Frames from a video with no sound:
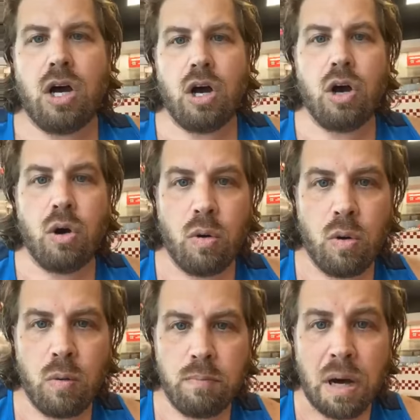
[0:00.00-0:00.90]
Oh,
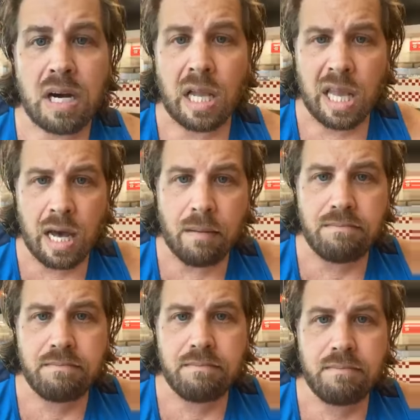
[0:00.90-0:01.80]
buckle up.
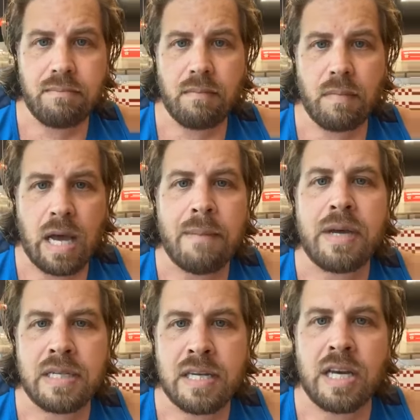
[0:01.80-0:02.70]
I'm
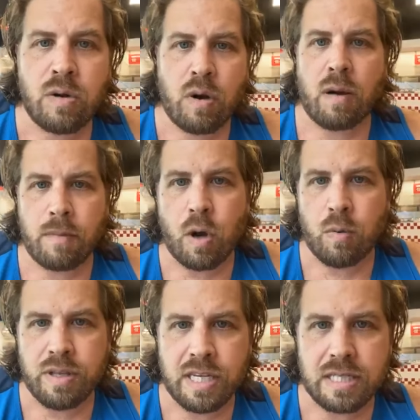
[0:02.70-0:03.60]
going to tell you where I'm
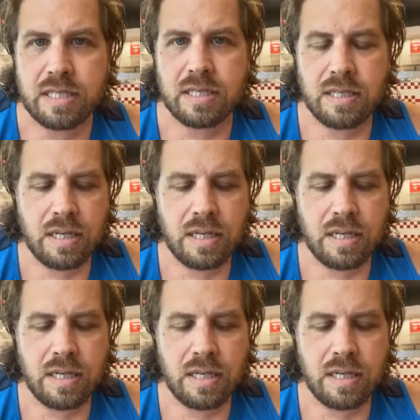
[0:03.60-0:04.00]
going with this.